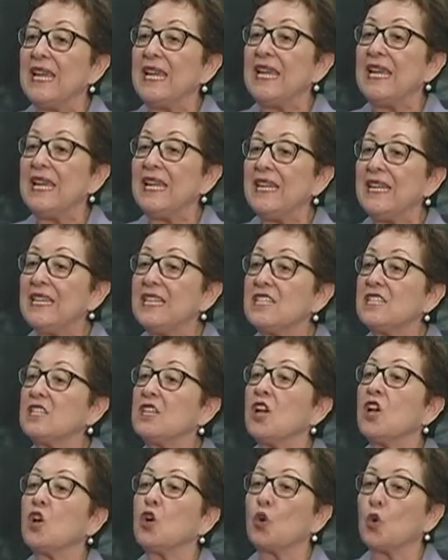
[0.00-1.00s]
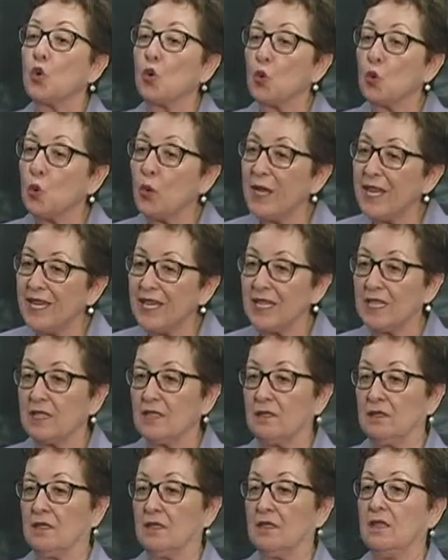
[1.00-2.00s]
It is
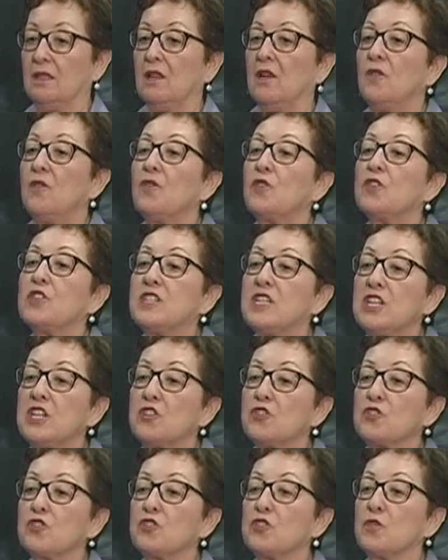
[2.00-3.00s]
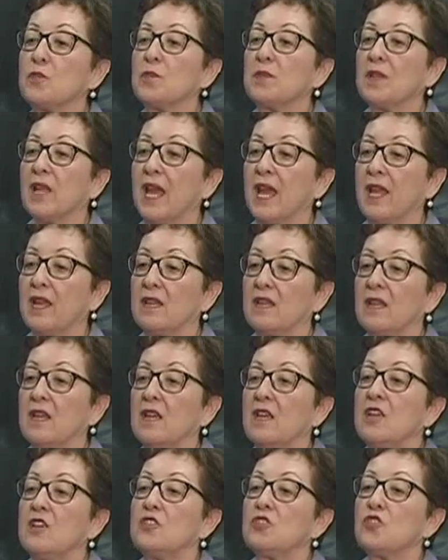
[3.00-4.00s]
critical for teachers to plan
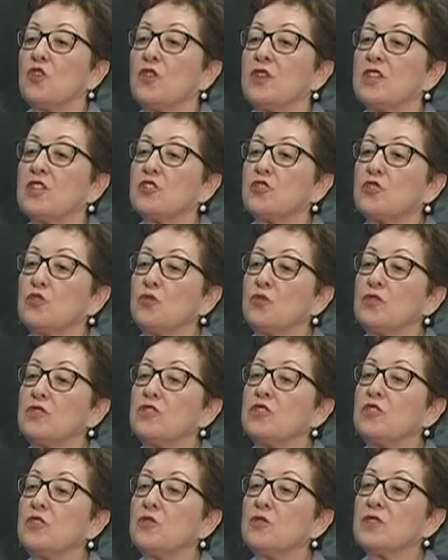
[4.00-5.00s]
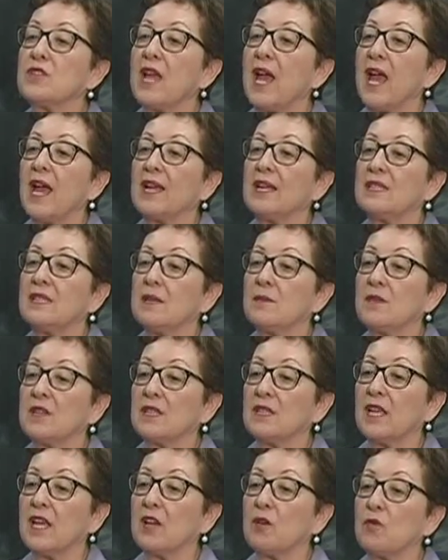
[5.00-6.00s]
so that students use
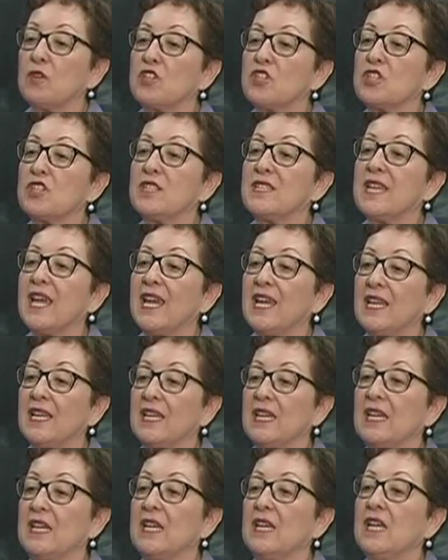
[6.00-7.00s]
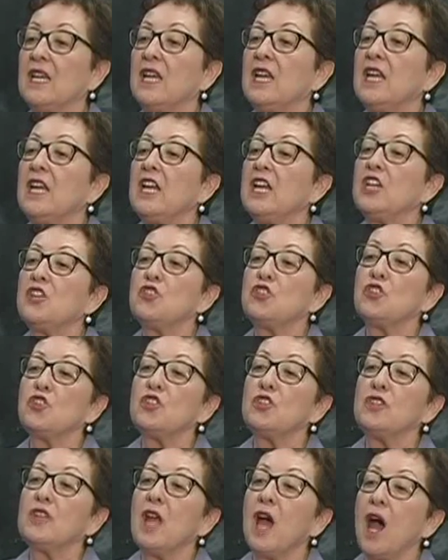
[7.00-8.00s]
academic language daily. It
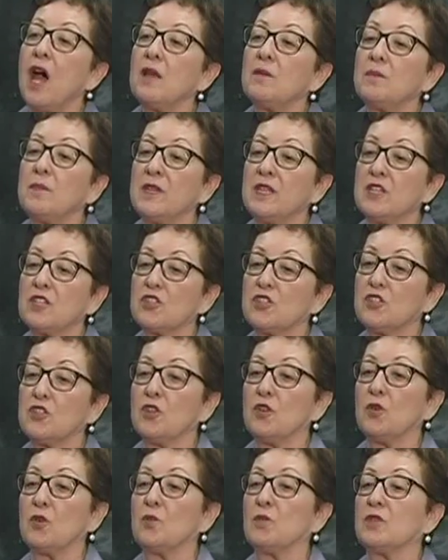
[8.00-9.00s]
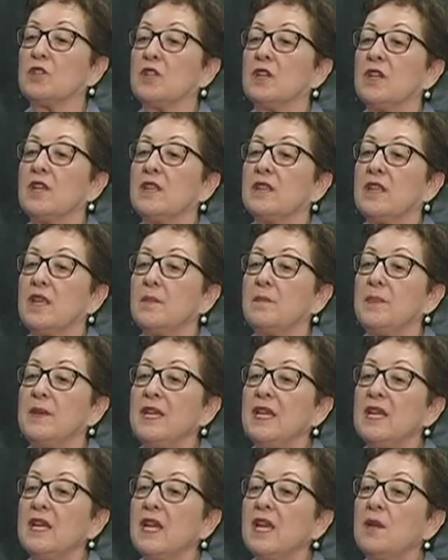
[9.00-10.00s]
should not be assumed that
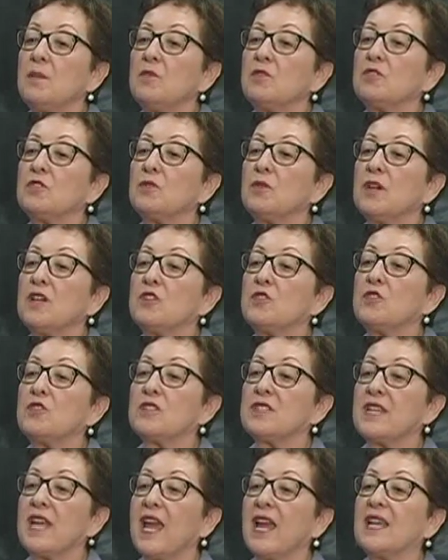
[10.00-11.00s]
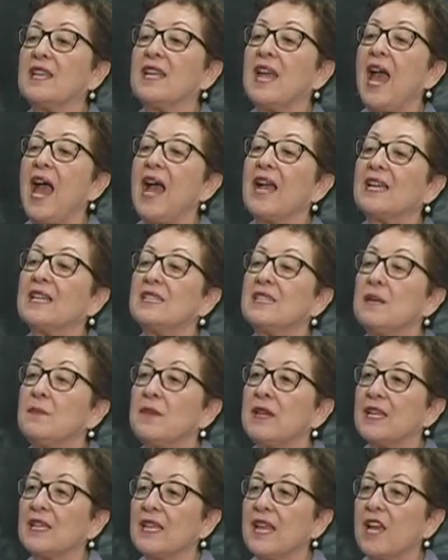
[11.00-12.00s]
being able to understand
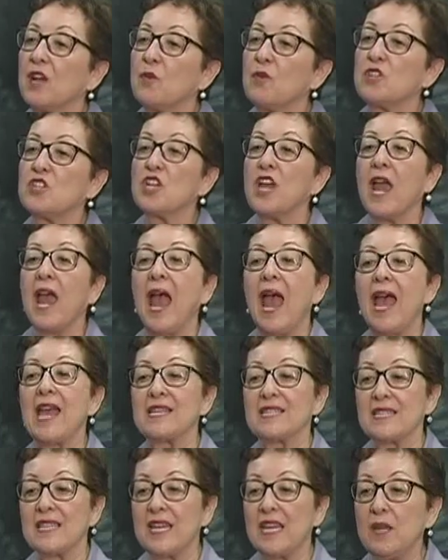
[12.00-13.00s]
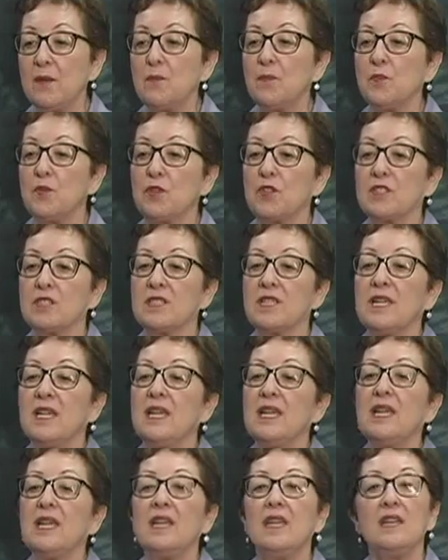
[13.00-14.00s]
academic language as input
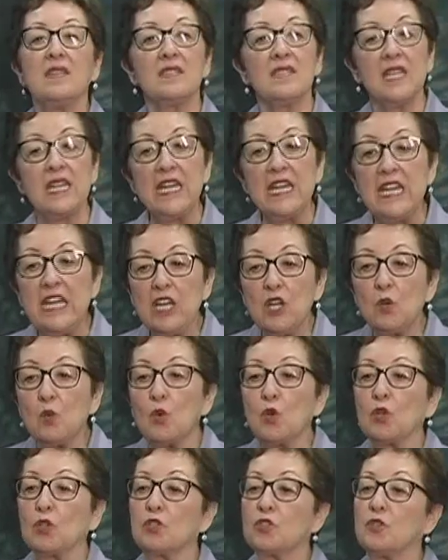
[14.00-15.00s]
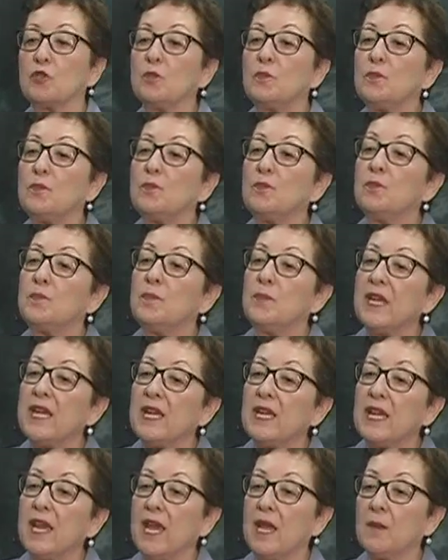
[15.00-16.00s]
is equal to
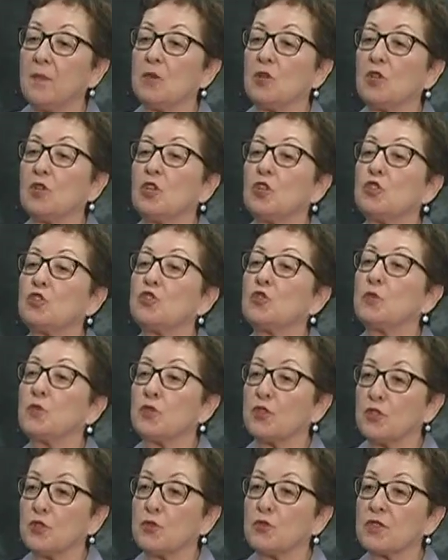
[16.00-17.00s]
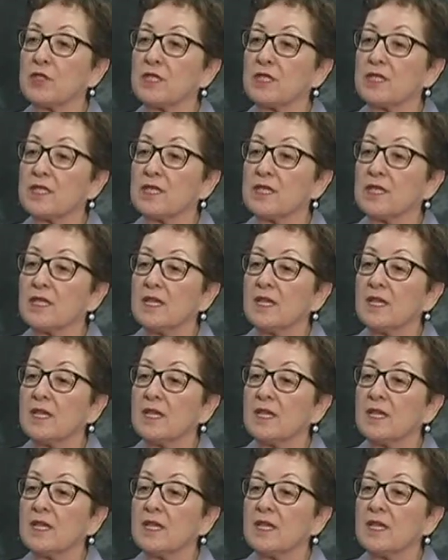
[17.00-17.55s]
being able to produce it,